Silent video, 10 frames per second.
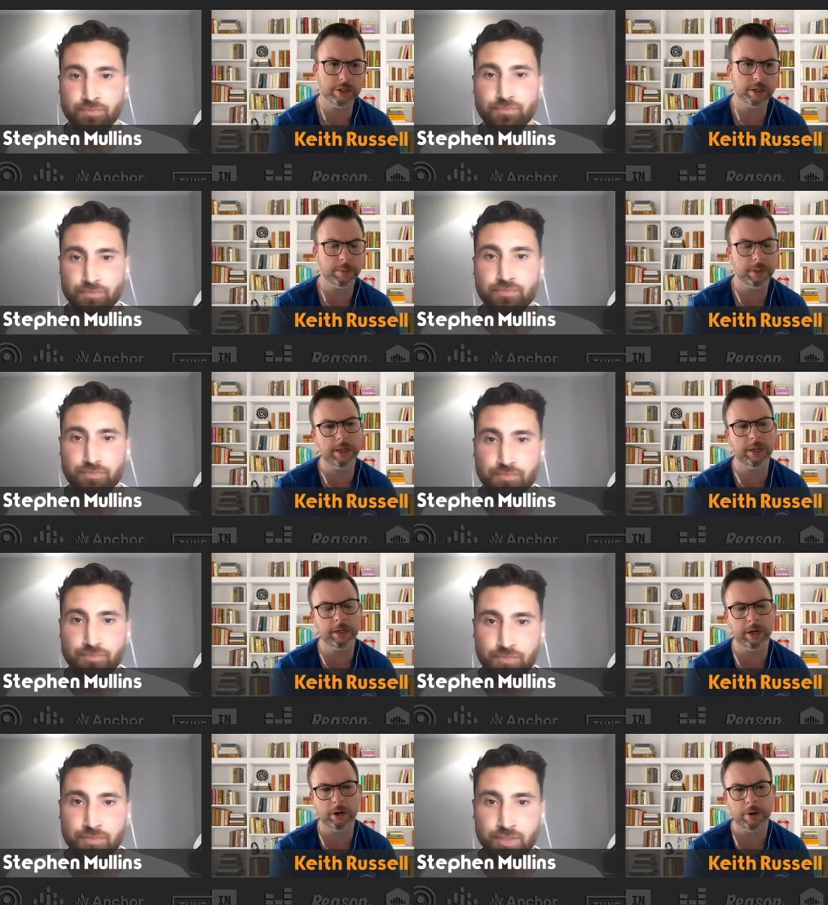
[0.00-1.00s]
Speaker 1: at the beginning
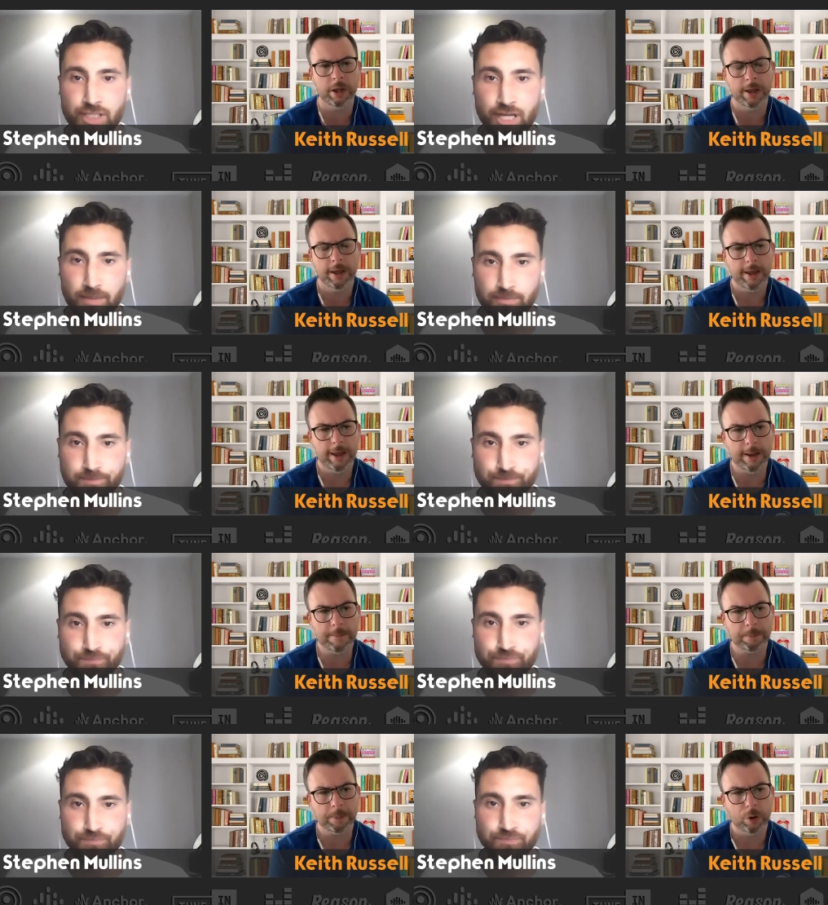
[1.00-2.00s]
there. Yeah.
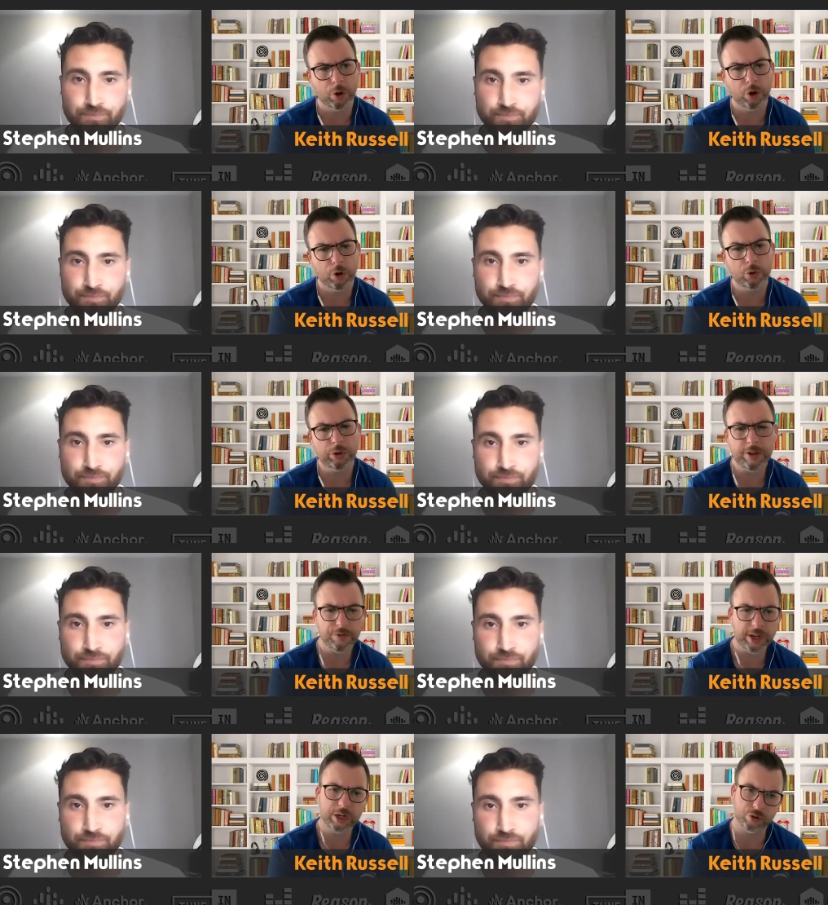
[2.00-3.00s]
Um, could they
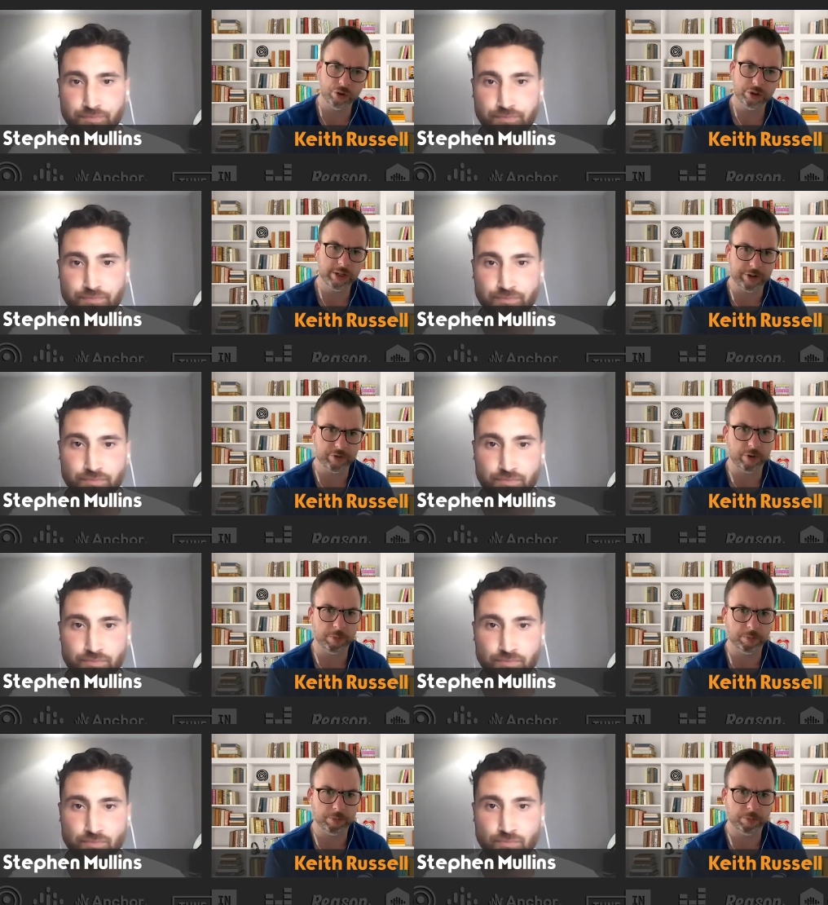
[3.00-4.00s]
fail a drugs test
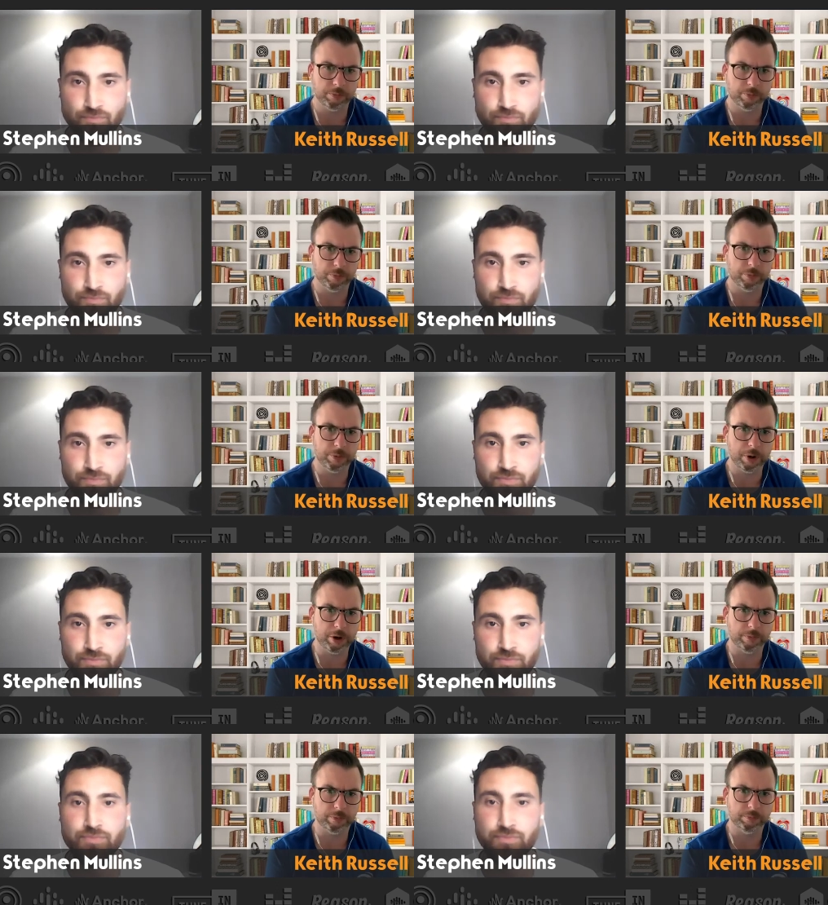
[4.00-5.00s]
from from
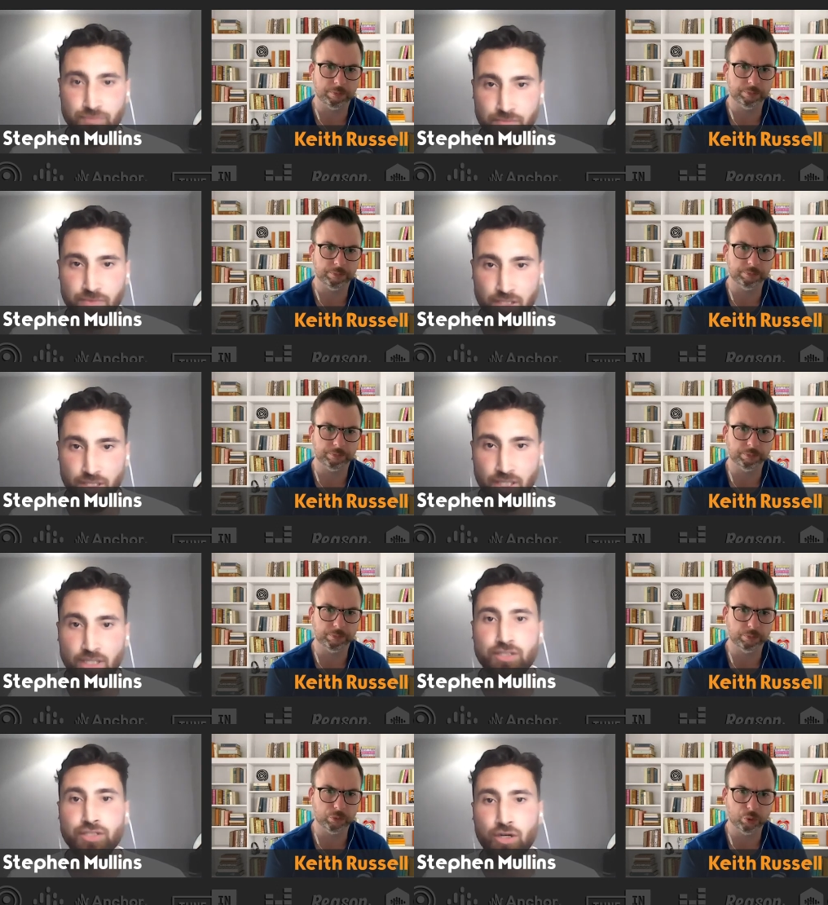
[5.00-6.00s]
oil?
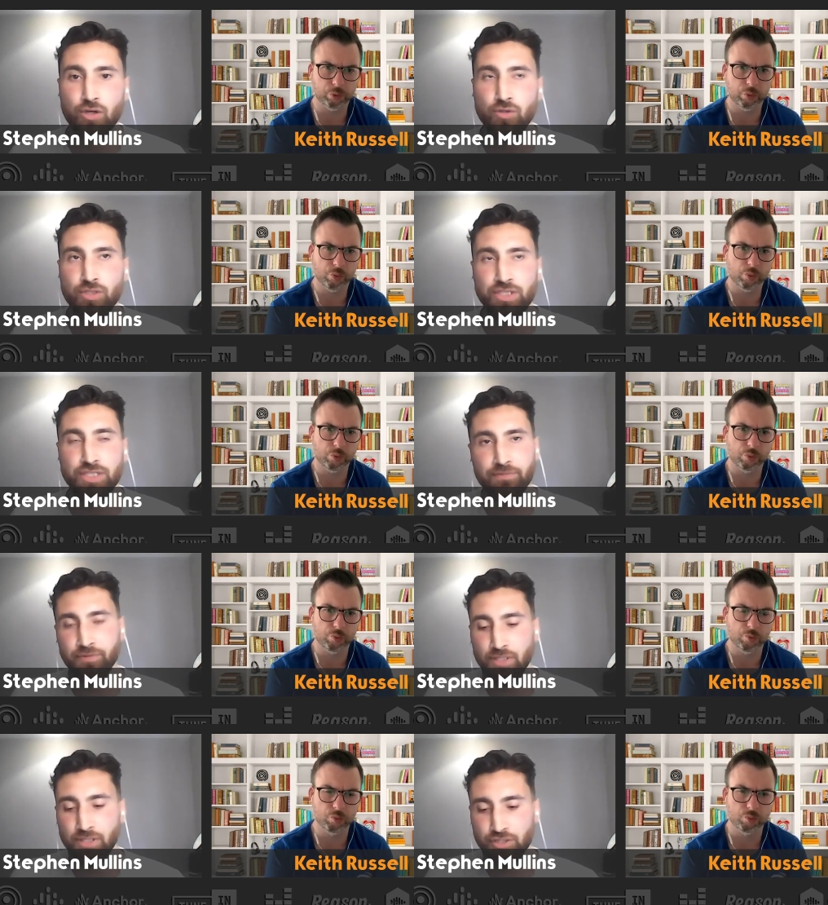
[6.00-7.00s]
Speaker 2: So there's
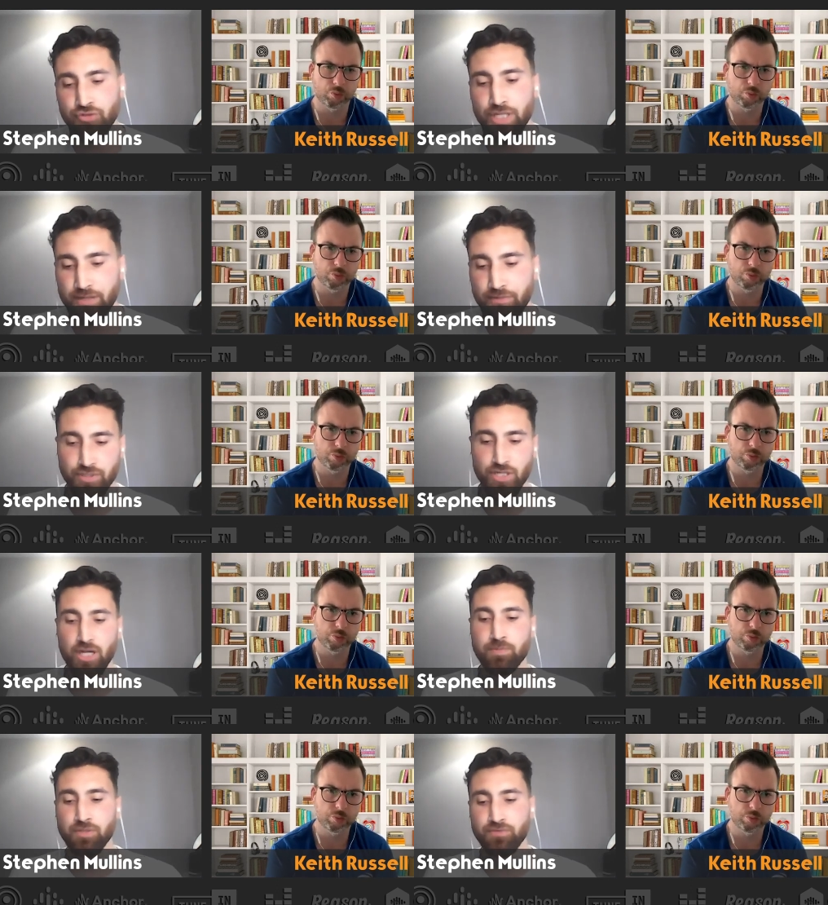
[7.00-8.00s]
different, there's three different
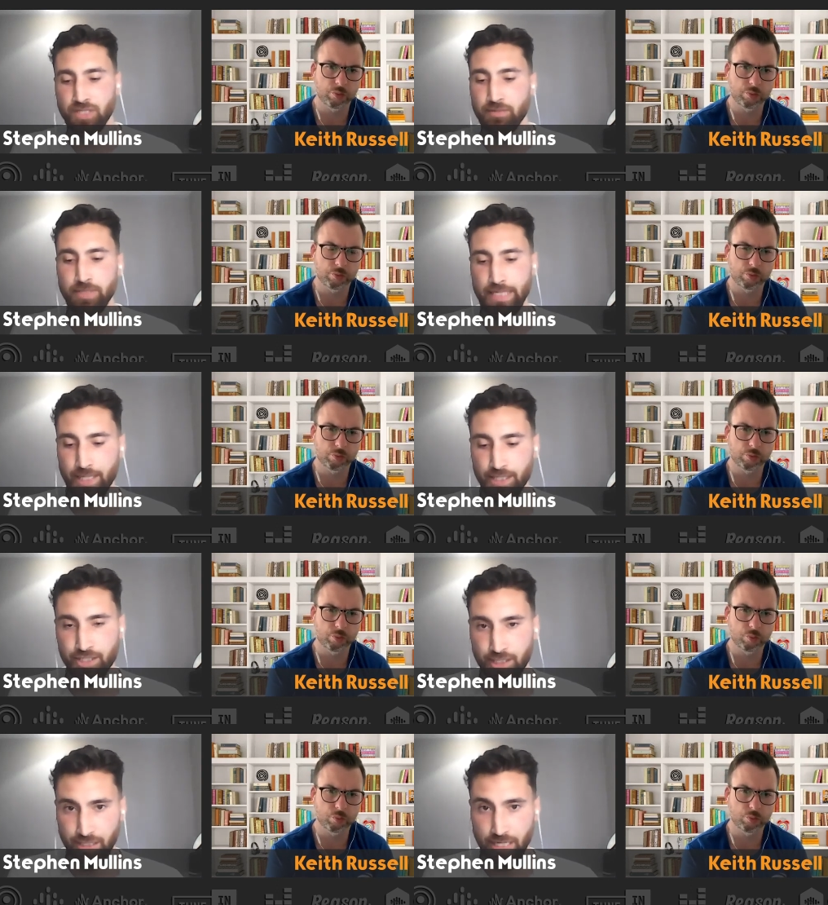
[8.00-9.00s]
types of CBD
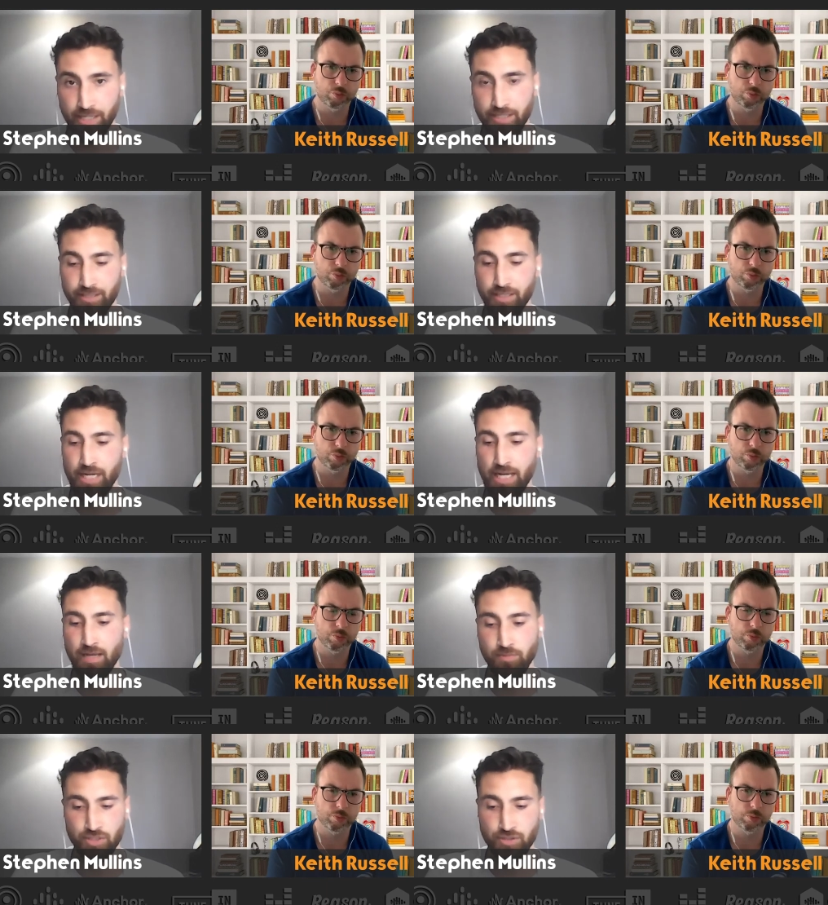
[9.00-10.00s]
that you can get.
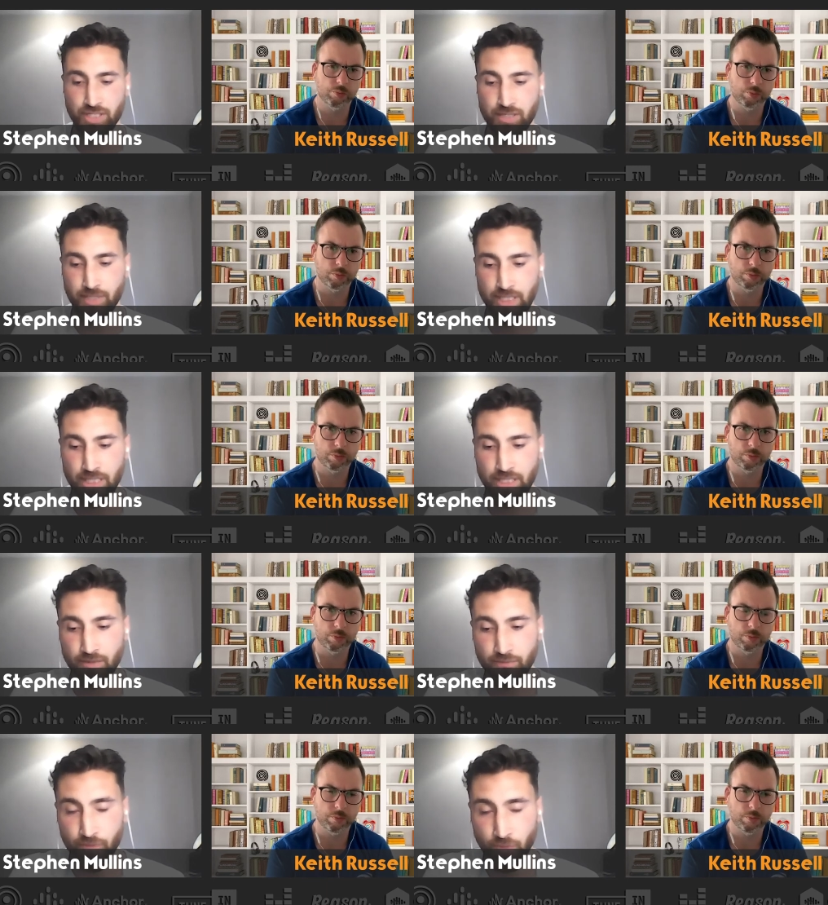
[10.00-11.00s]
Um, so
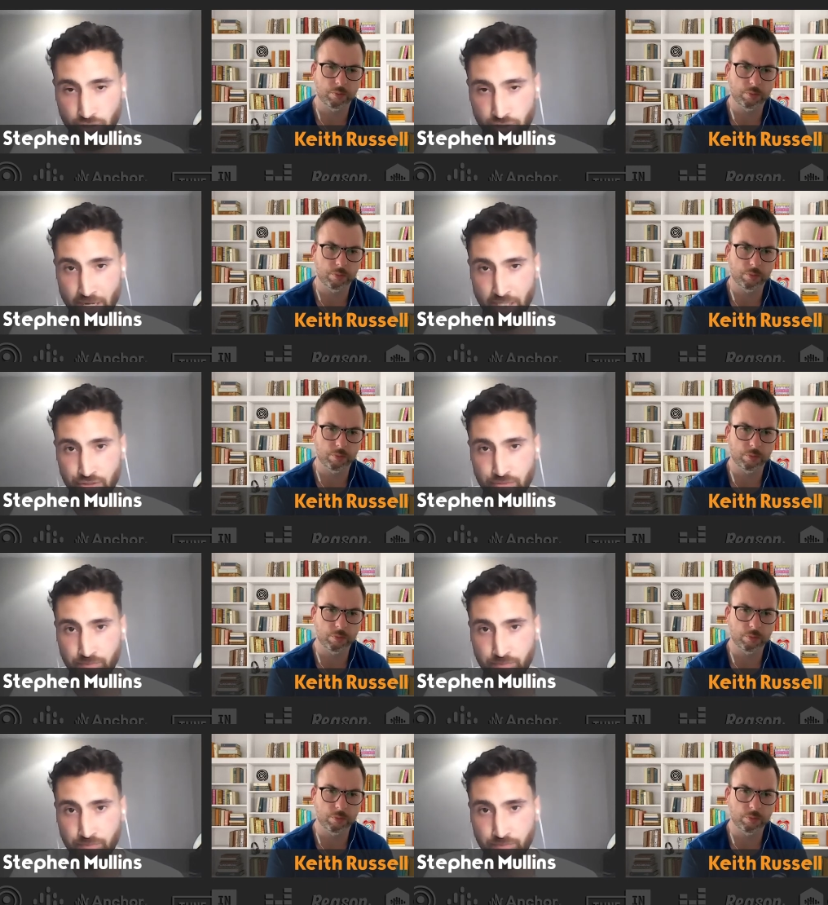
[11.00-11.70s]
CBD full spectrum,